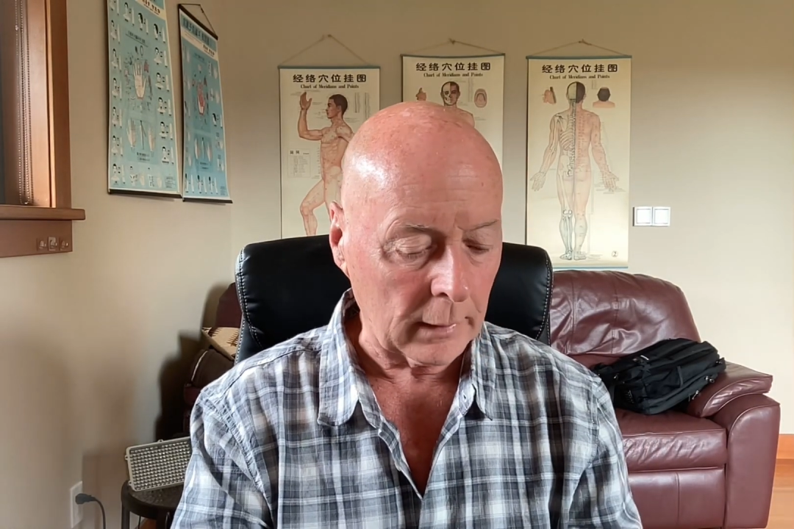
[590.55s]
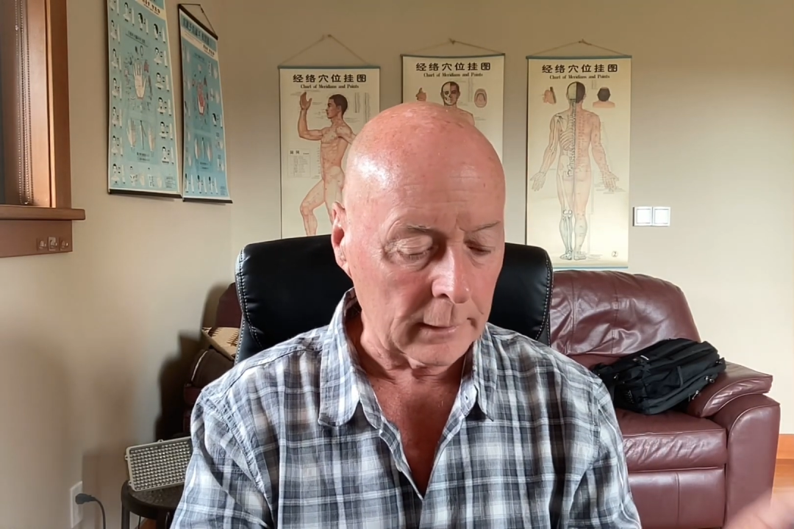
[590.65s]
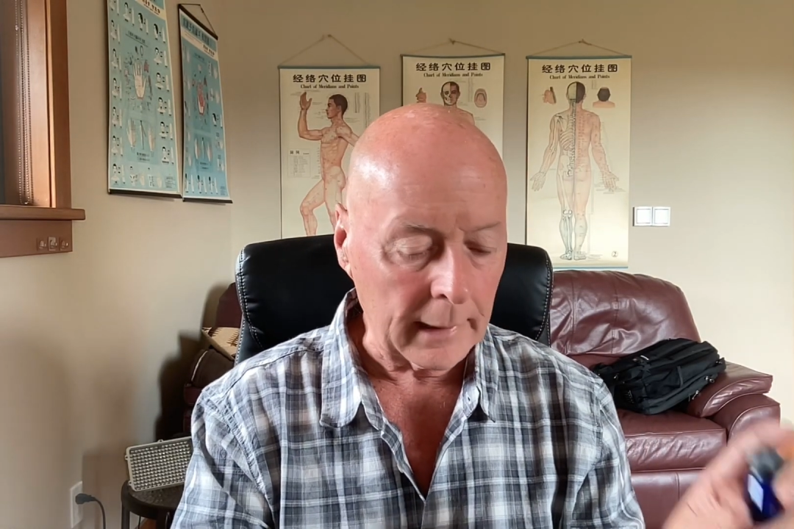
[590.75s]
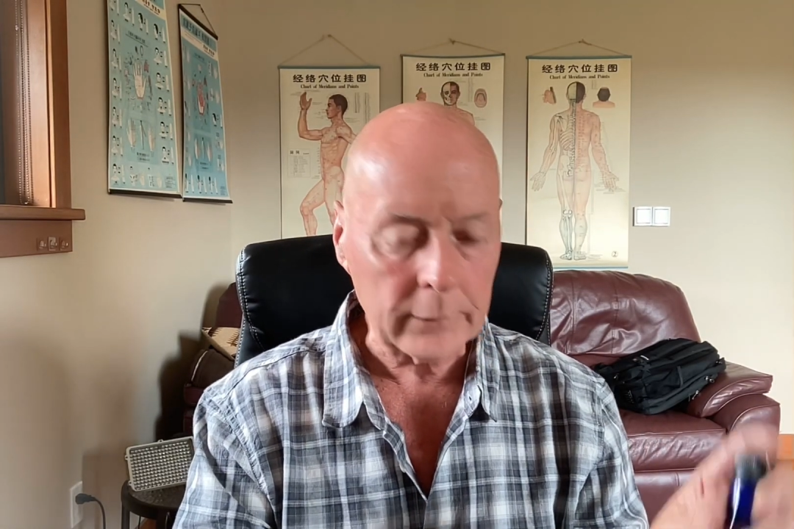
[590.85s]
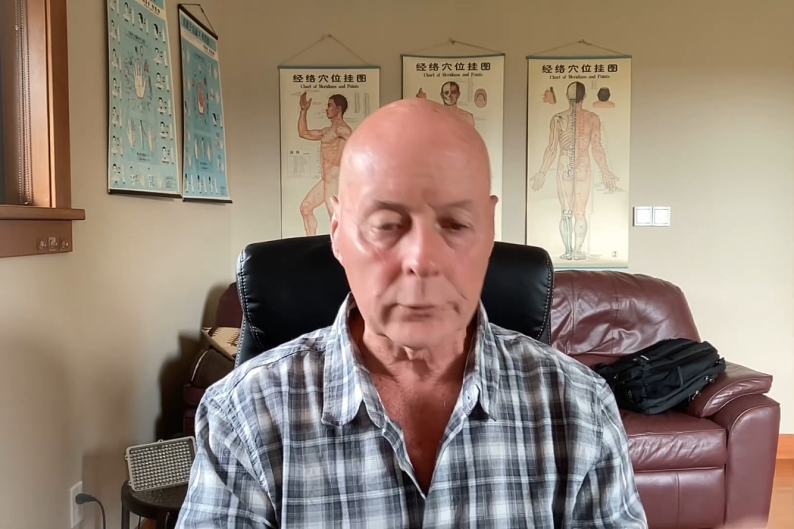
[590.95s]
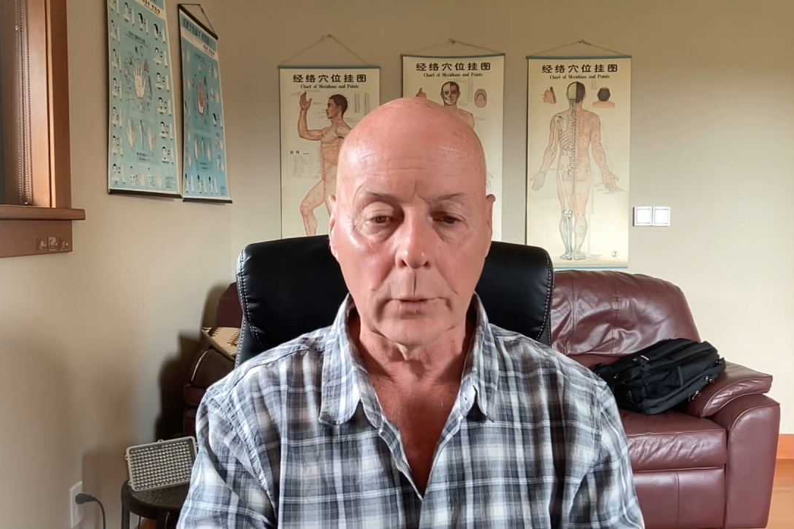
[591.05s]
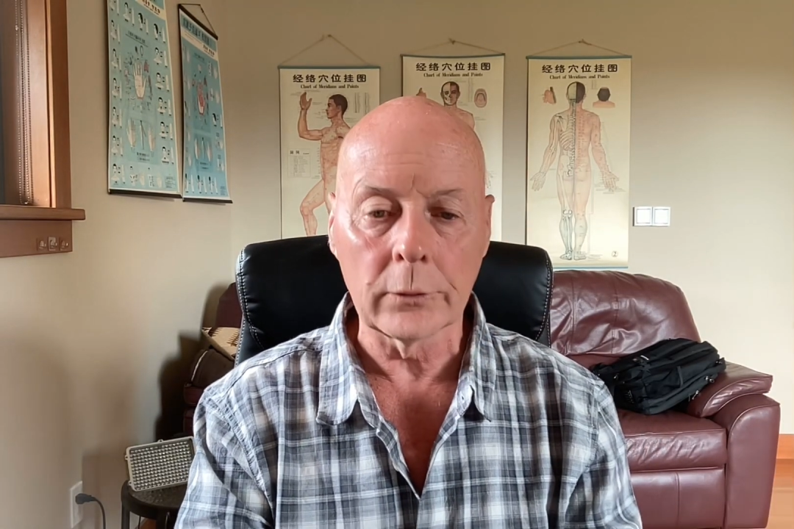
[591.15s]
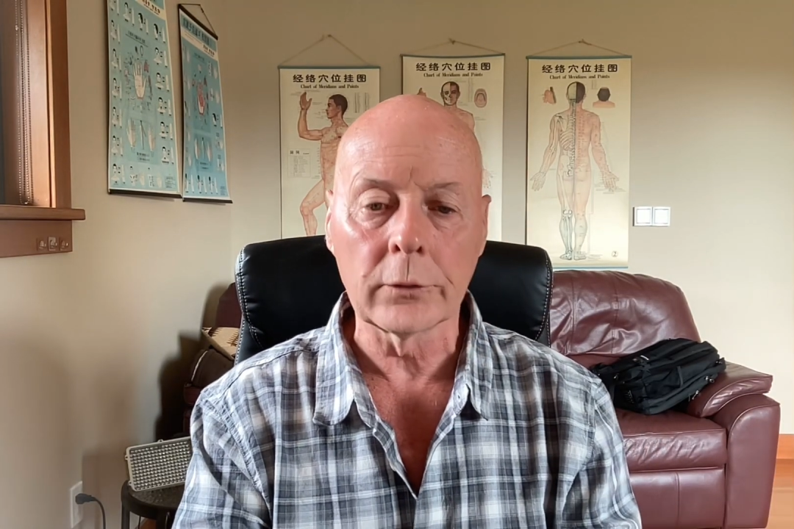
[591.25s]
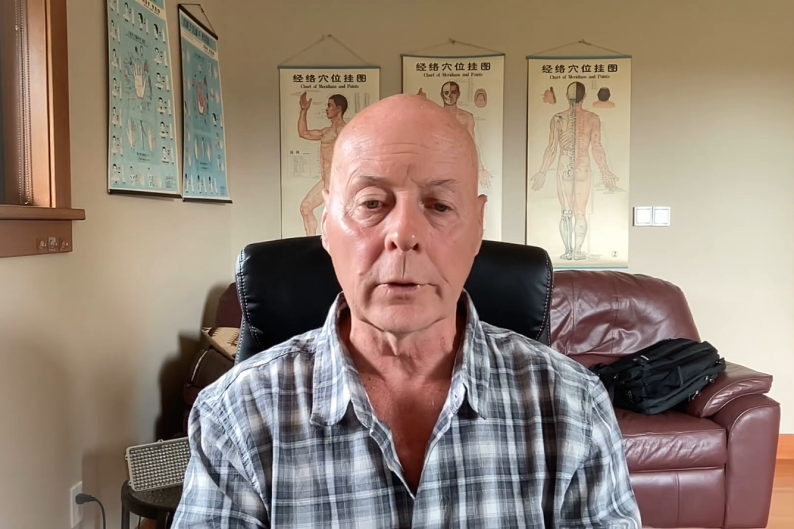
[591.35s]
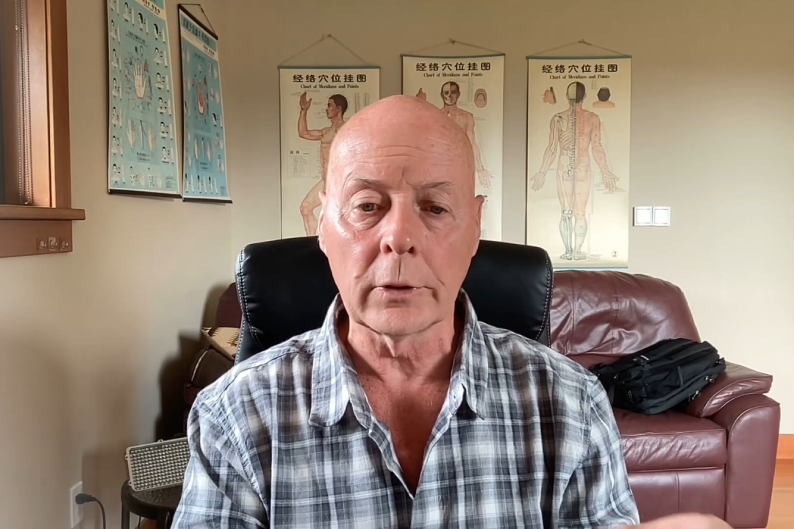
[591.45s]

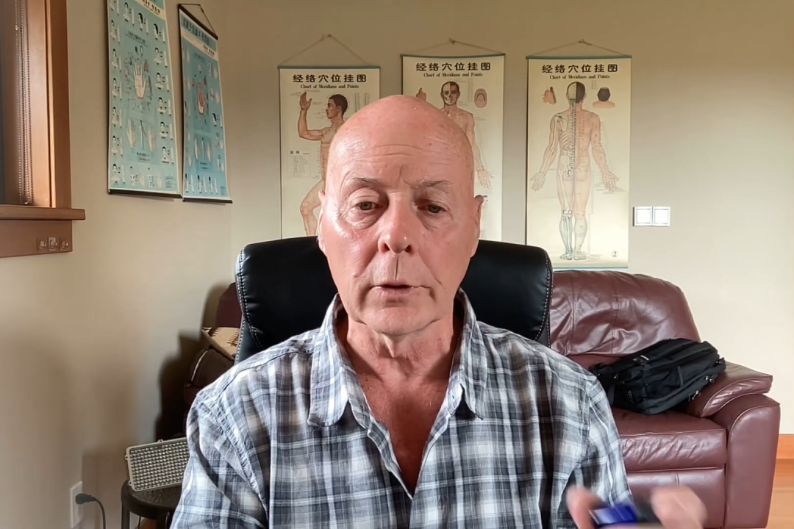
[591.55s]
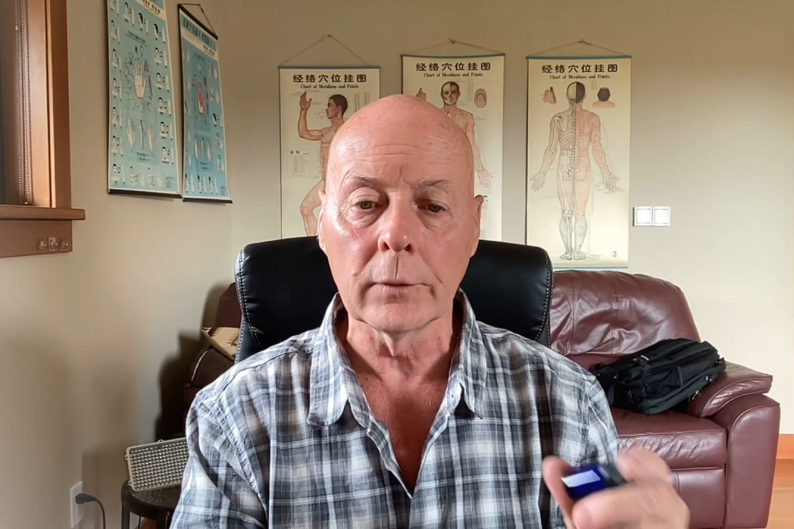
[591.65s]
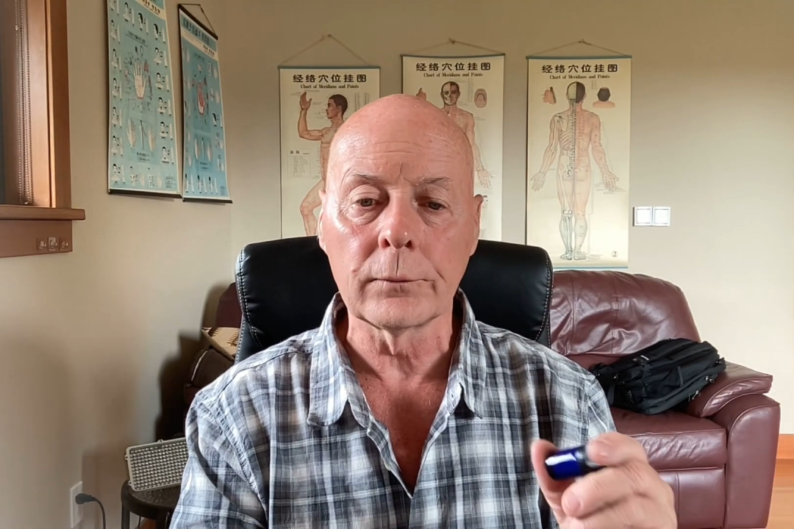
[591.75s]
electrodes secure